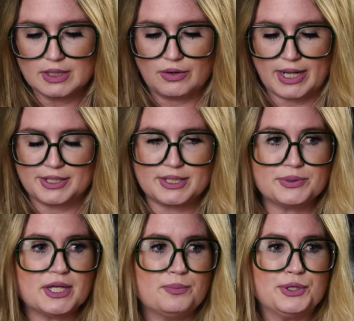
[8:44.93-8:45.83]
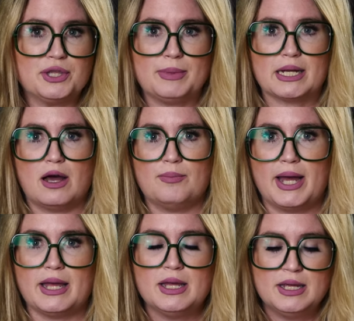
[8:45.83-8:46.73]
Okay, because I was going to put them like on
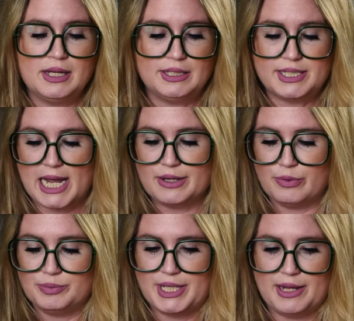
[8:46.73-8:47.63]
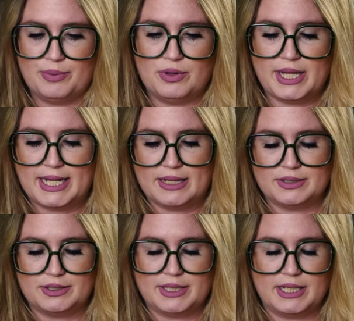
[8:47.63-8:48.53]
my dining room table, like as
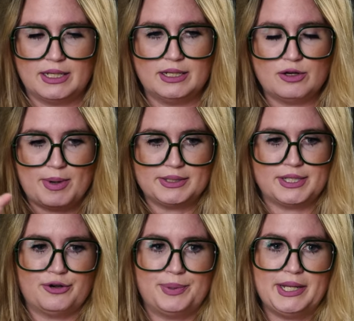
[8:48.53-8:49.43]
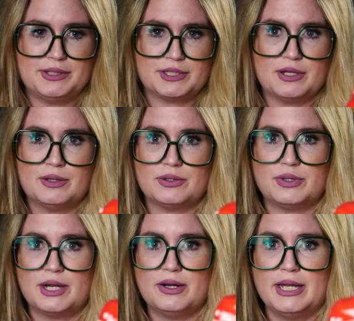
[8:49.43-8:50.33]
this, like near my centerpiece. So
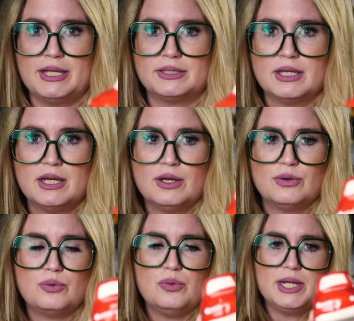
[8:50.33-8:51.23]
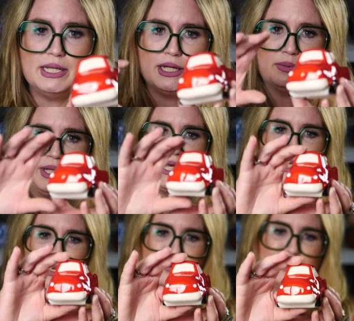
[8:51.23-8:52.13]
there it is. Really, really
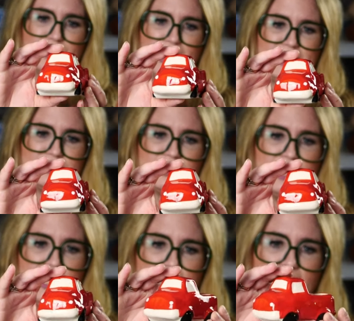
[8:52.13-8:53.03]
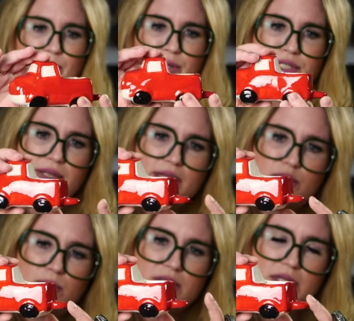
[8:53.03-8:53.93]
cute, you guys. I wish that
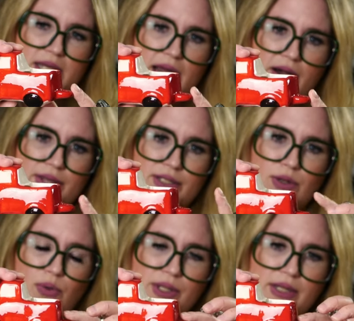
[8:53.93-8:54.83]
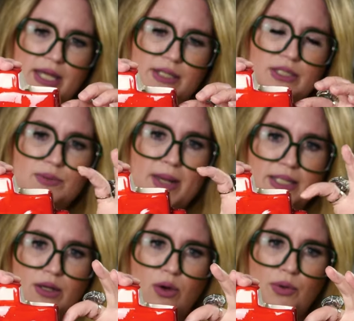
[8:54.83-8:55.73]
this wasn't there. That's the only thing because it's meant
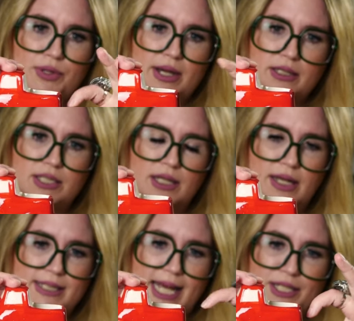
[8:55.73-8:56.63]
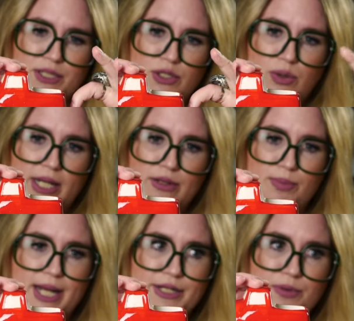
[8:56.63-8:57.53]
to hold, like to attach the trailer
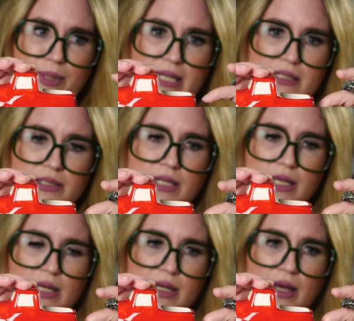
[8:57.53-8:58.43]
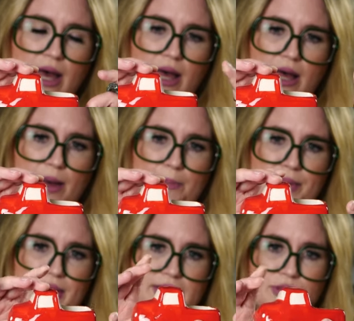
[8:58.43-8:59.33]
planter piece. Um,
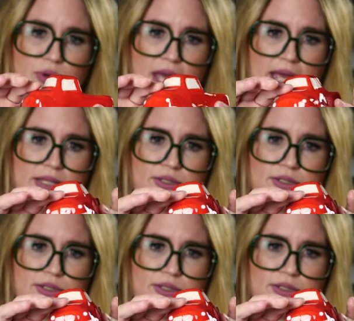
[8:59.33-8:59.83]
but that's okay.